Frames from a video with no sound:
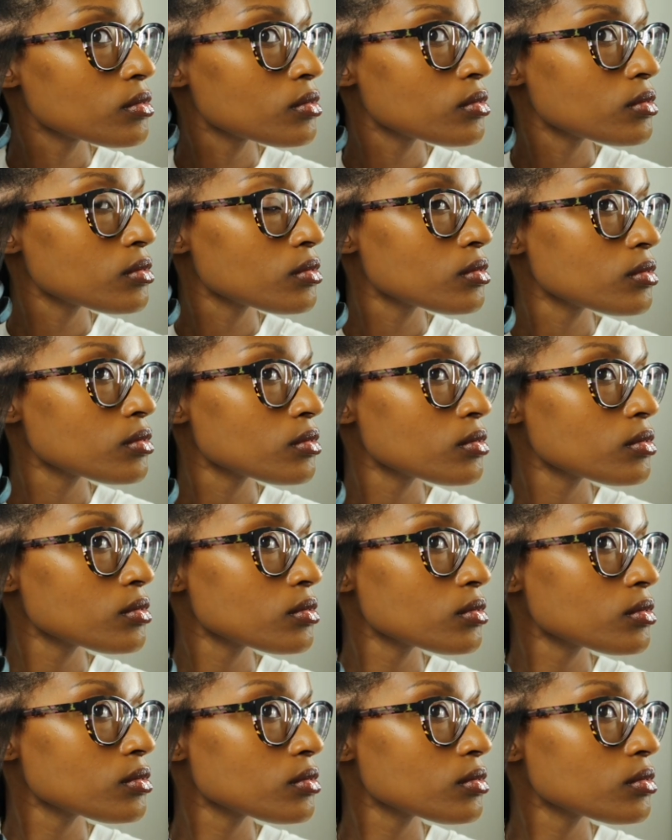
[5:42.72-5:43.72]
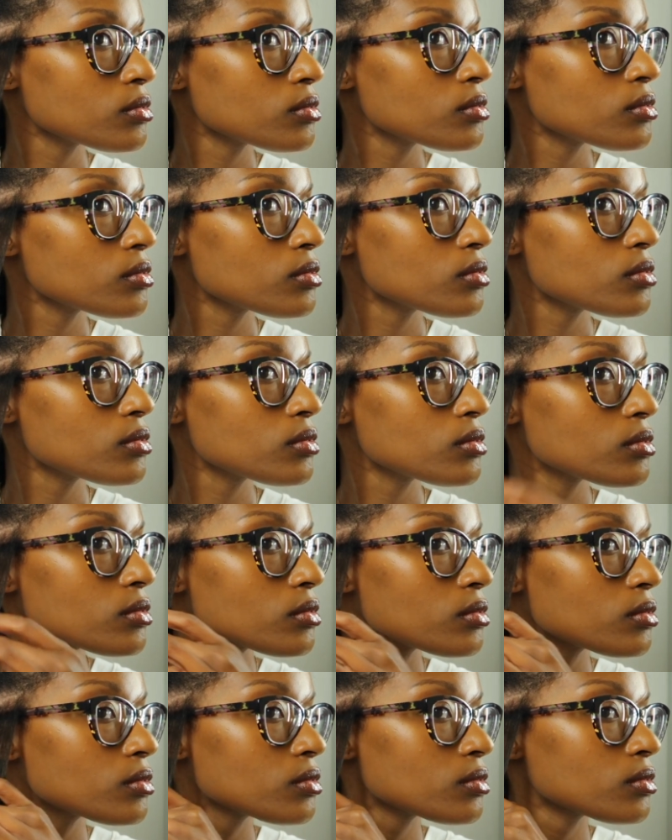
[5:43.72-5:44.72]

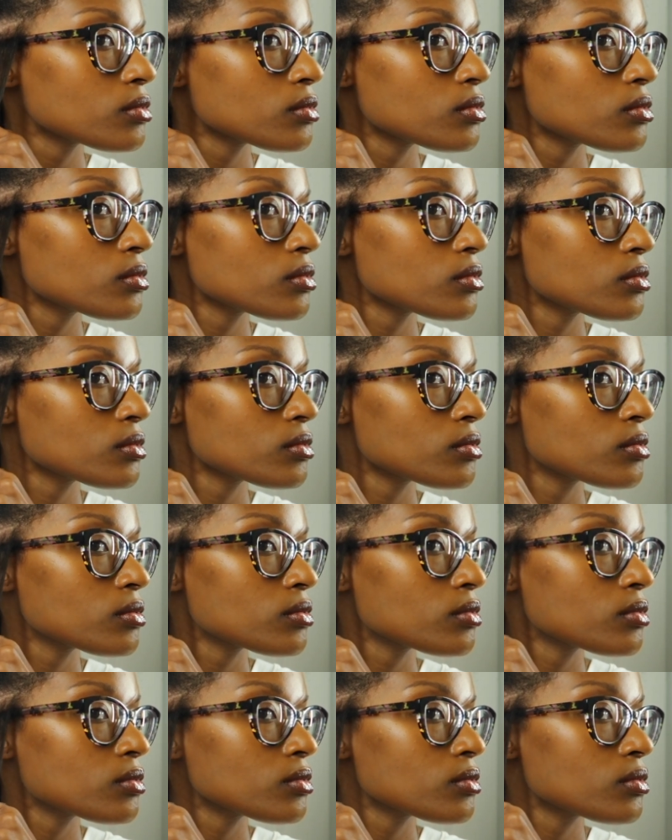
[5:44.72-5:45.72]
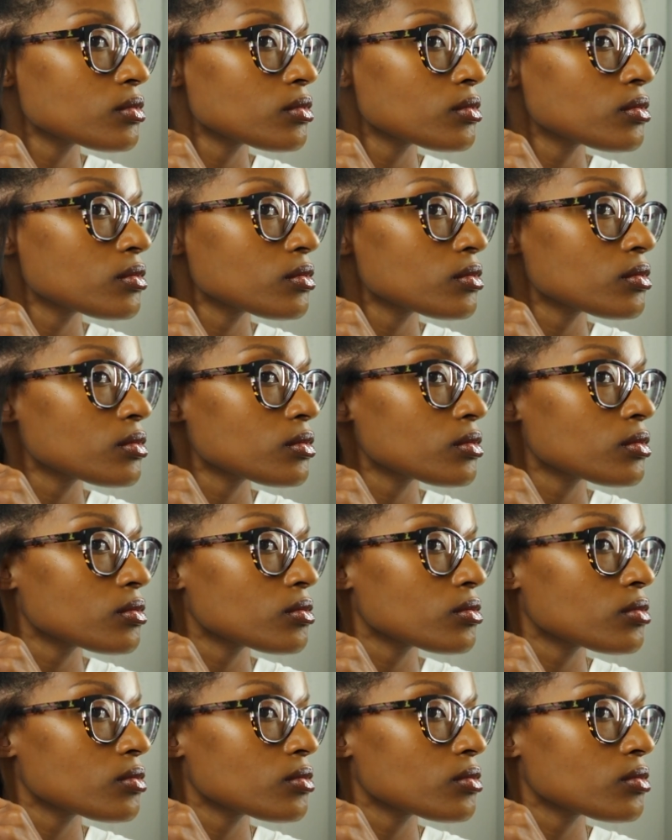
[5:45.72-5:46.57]
Nobody speaks.